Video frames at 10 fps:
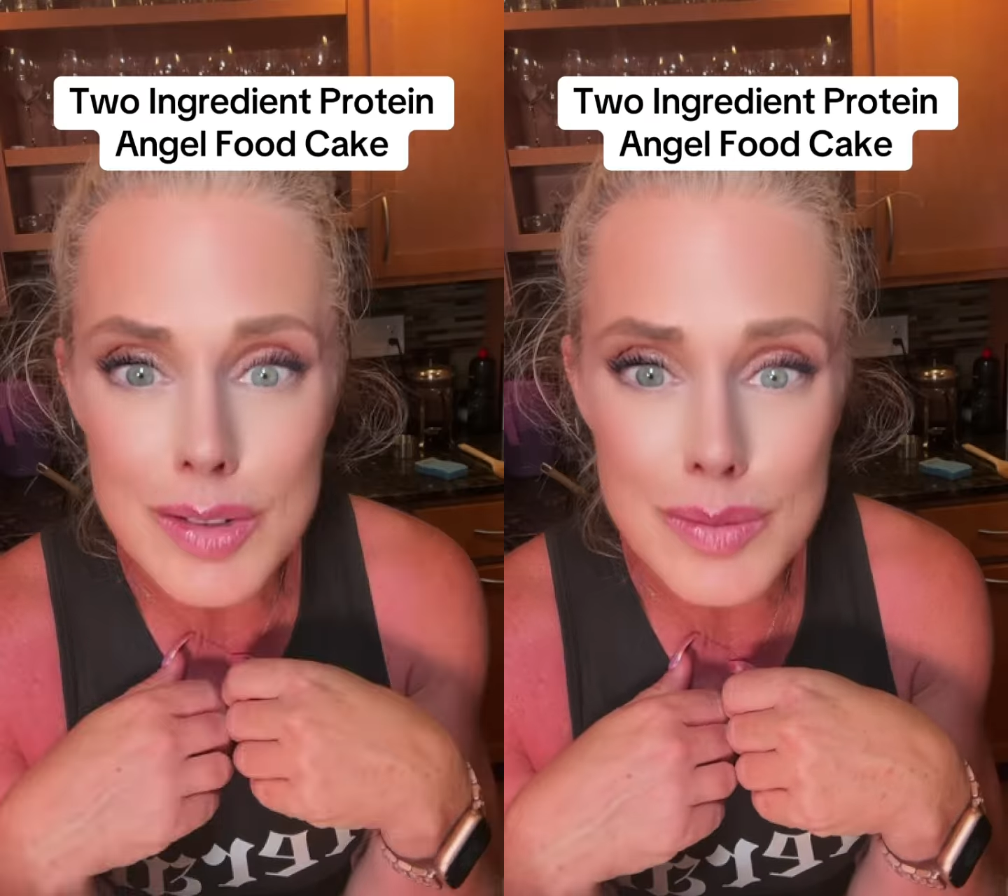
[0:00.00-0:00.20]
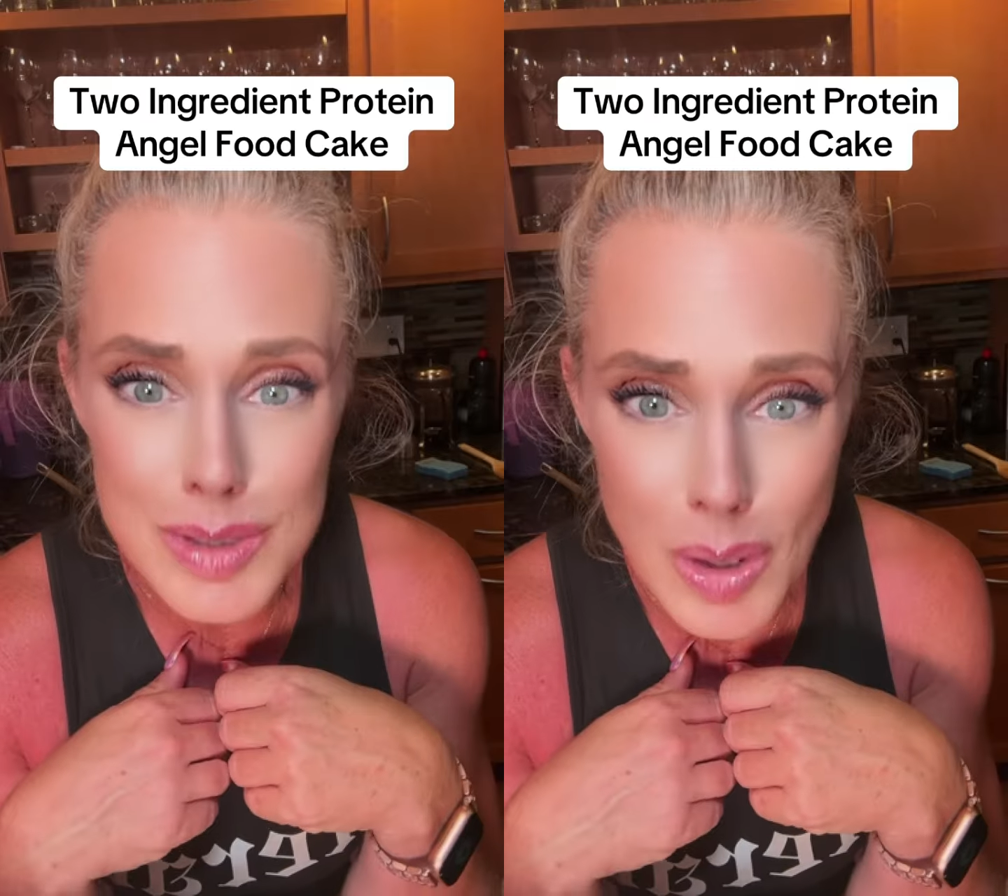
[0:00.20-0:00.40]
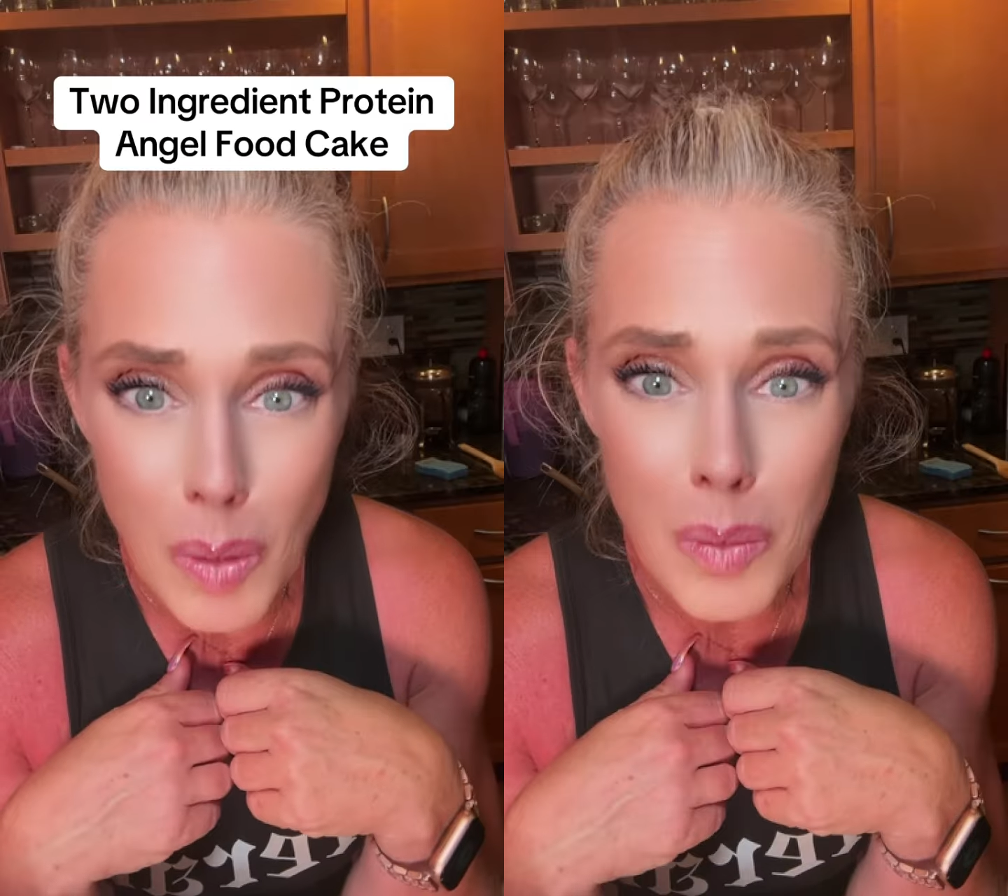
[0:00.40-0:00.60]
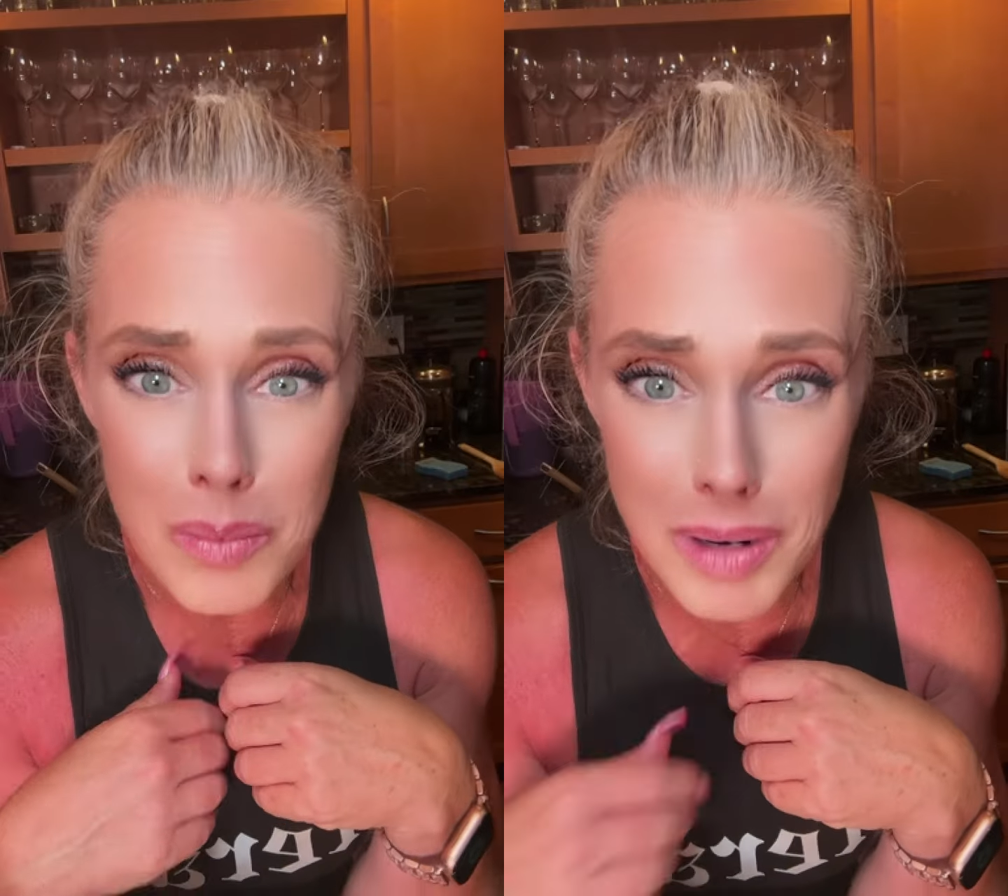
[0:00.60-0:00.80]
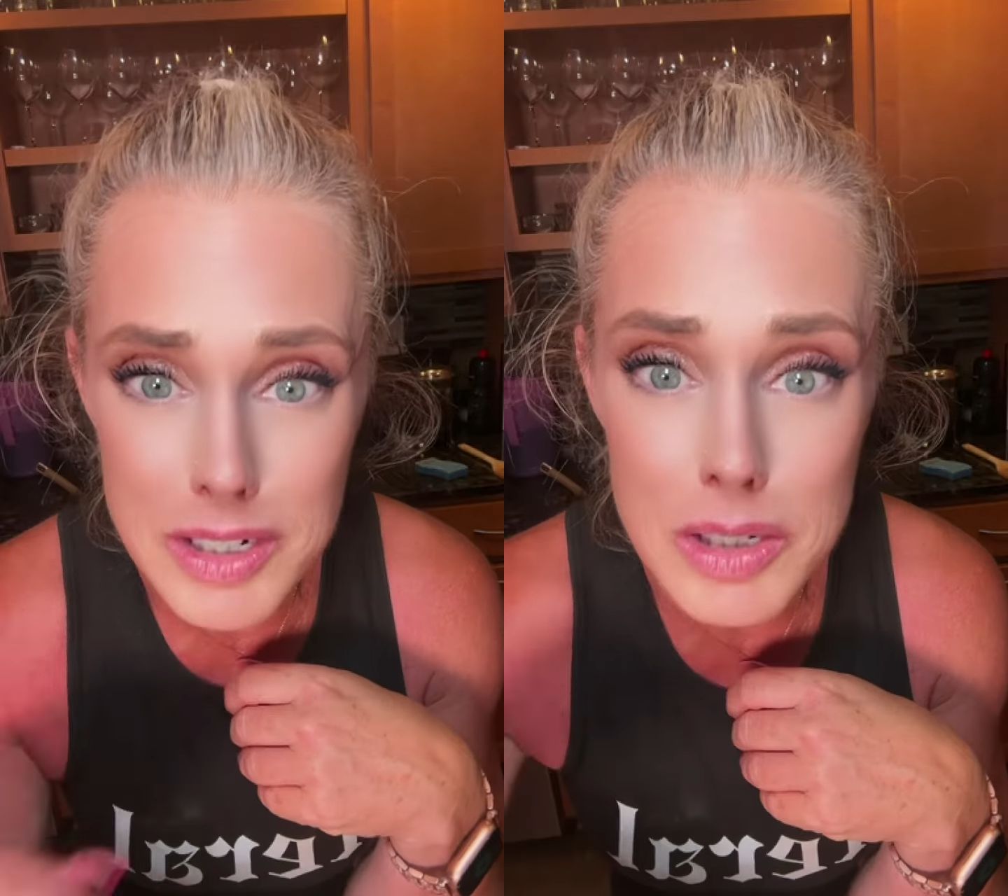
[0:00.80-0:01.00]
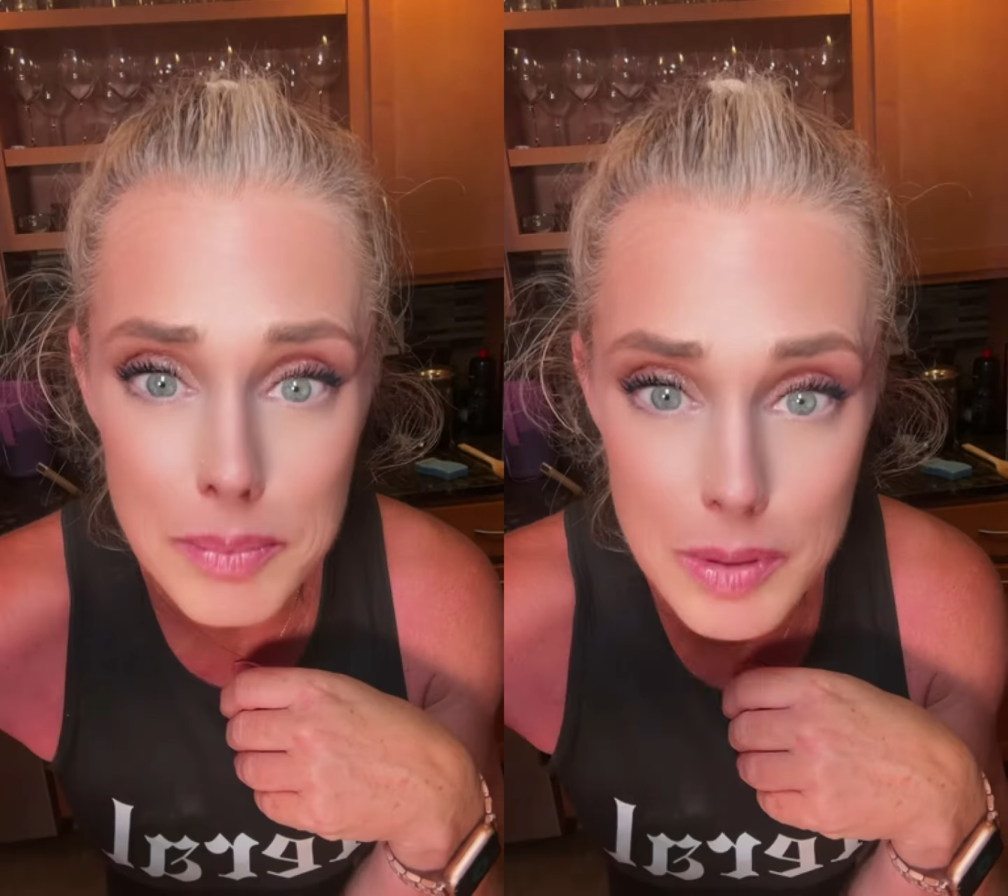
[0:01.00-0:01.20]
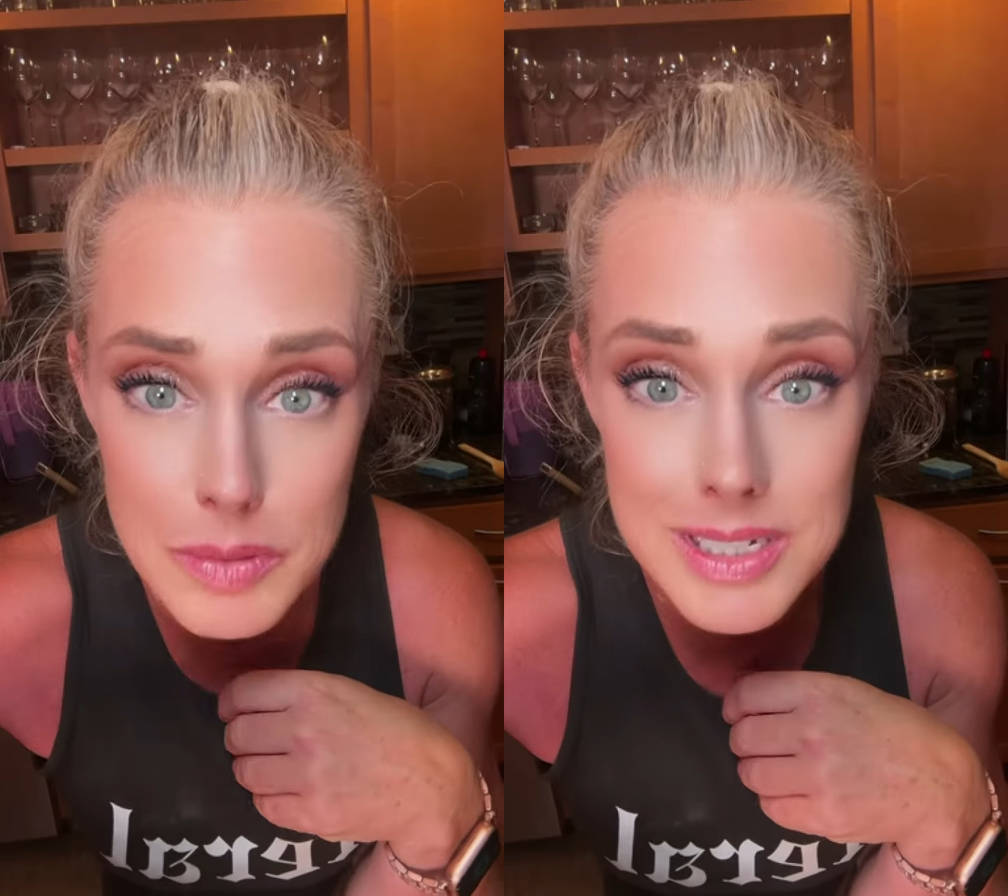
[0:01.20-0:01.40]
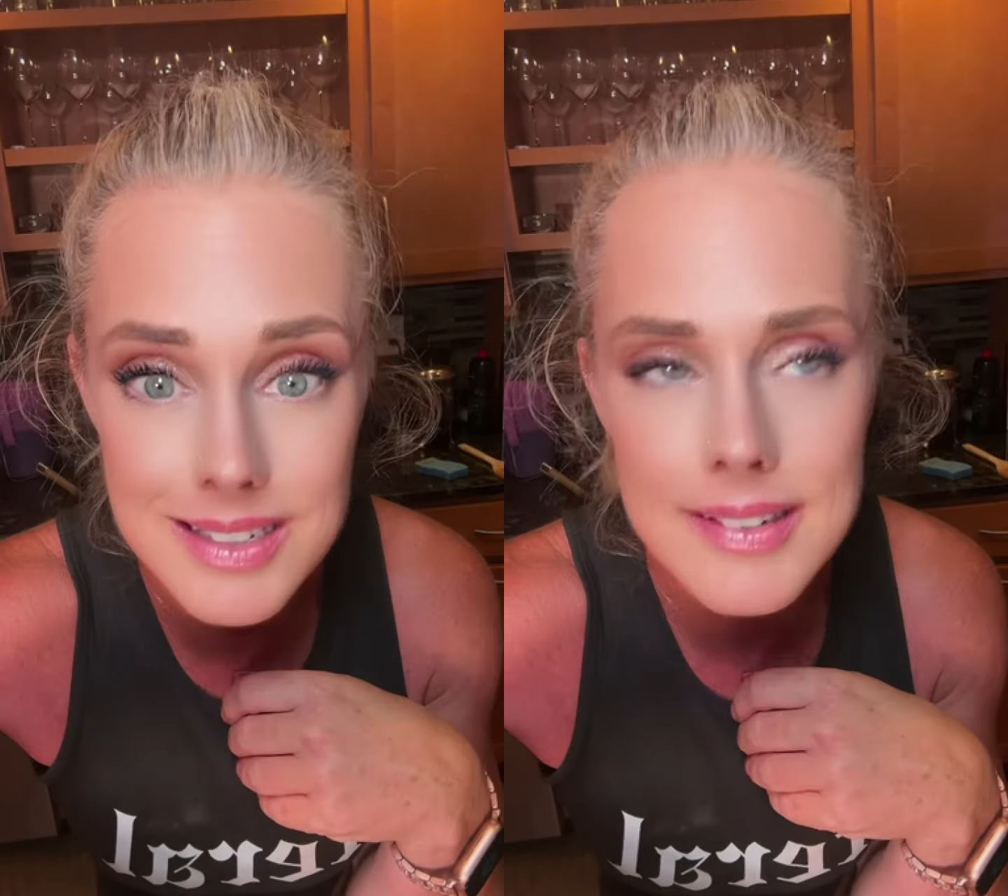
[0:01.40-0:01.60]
you so much protein.